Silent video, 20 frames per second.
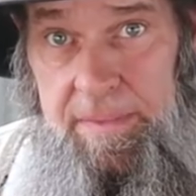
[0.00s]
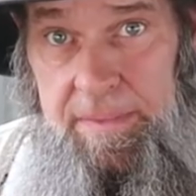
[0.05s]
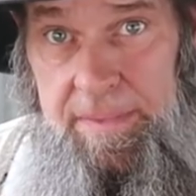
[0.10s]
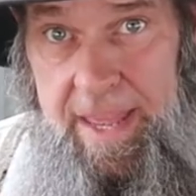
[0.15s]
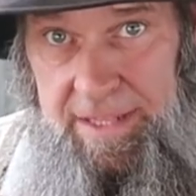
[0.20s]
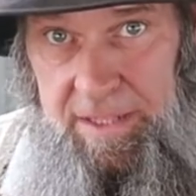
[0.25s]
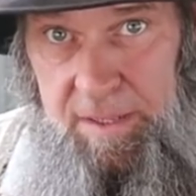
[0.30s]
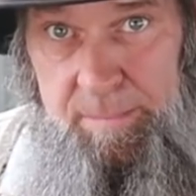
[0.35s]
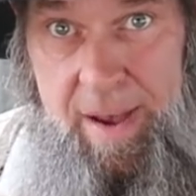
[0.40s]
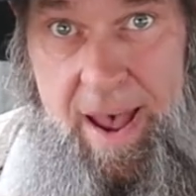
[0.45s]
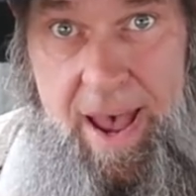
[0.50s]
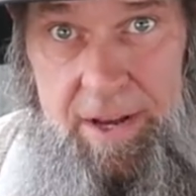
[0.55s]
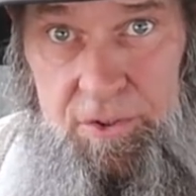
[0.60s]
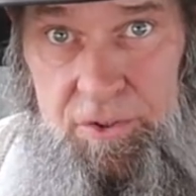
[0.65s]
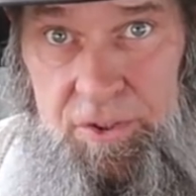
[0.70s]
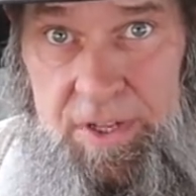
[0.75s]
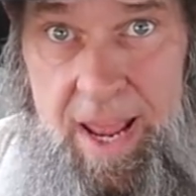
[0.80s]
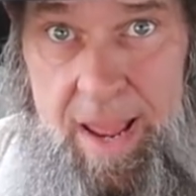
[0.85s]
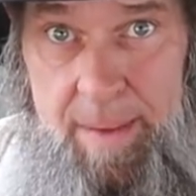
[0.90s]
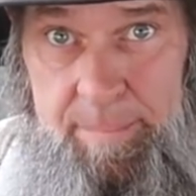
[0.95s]
that the
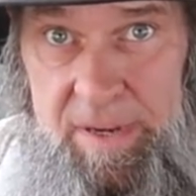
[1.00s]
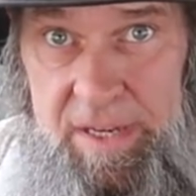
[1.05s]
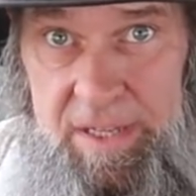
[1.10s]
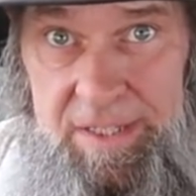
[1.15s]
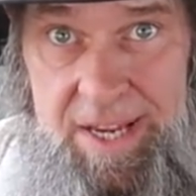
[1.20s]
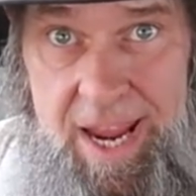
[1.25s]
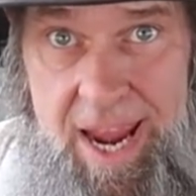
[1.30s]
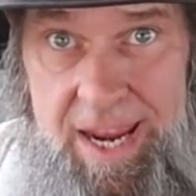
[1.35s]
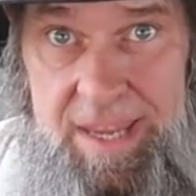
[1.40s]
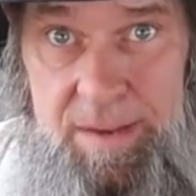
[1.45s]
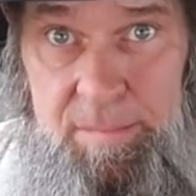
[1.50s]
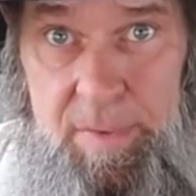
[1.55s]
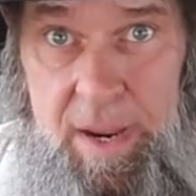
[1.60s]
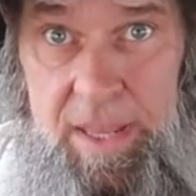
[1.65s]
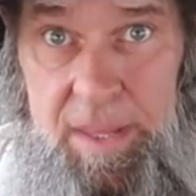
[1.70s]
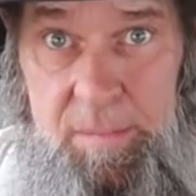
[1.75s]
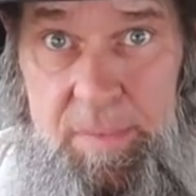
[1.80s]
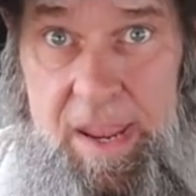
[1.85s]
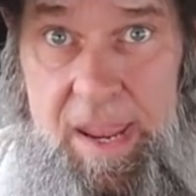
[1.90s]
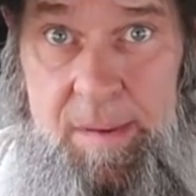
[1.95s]
bottle's not being taken
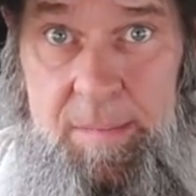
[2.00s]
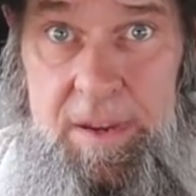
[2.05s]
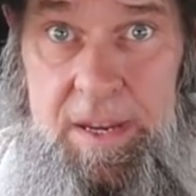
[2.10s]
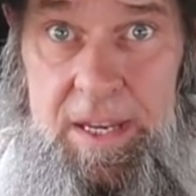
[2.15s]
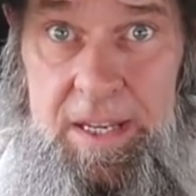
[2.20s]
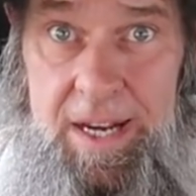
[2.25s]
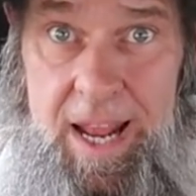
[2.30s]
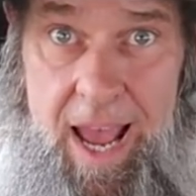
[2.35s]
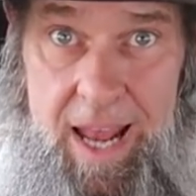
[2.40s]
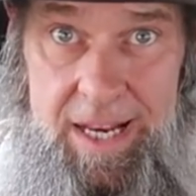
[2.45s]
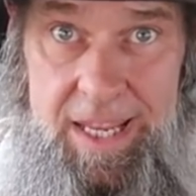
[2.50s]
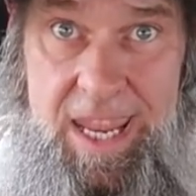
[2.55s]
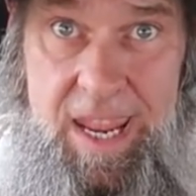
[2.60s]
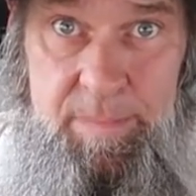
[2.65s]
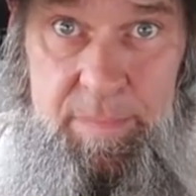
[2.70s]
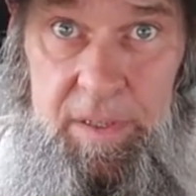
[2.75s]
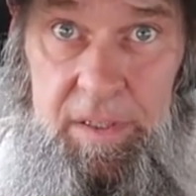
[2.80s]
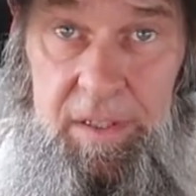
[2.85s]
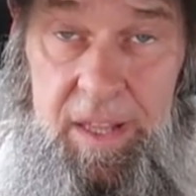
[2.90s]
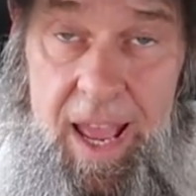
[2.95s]
by the baby and how to
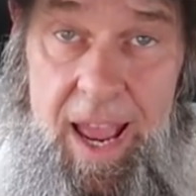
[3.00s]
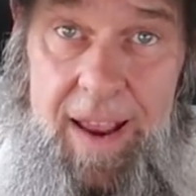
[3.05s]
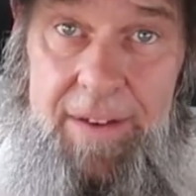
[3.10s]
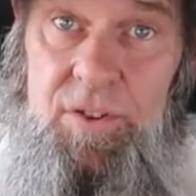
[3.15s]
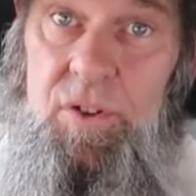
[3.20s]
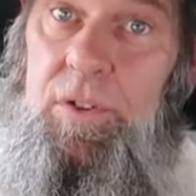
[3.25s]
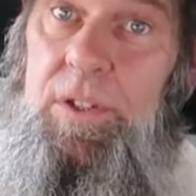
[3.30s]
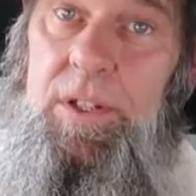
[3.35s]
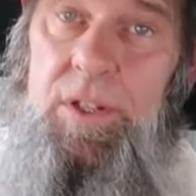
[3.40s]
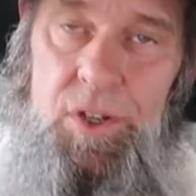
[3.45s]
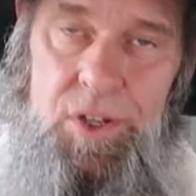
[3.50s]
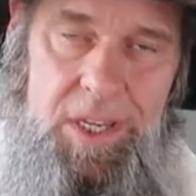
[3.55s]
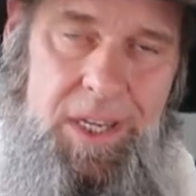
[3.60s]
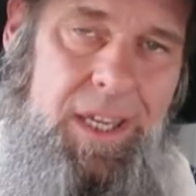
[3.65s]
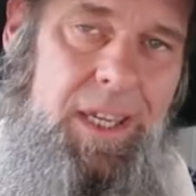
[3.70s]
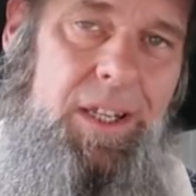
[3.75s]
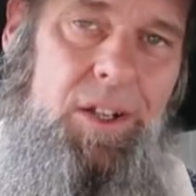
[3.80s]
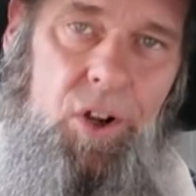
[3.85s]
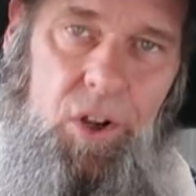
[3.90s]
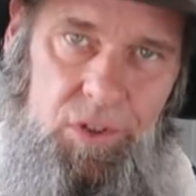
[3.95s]
keep it alive so then you can
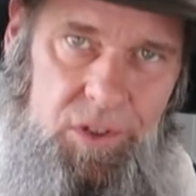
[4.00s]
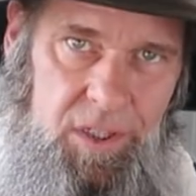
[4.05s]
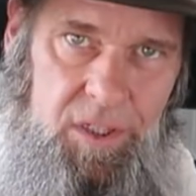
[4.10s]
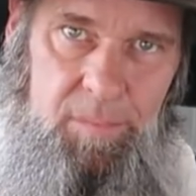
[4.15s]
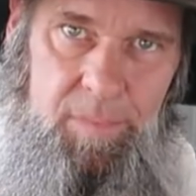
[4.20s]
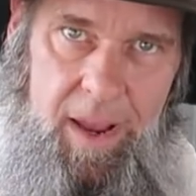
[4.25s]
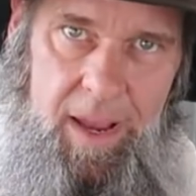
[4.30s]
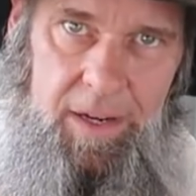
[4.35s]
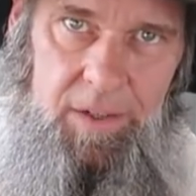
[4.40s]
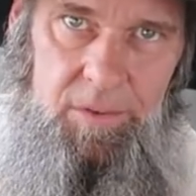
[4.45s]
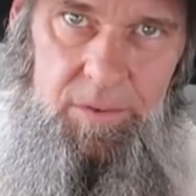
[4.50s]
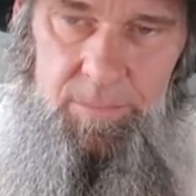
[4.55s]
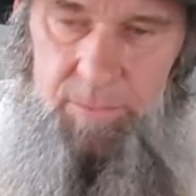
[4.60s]
get it onto the bottle,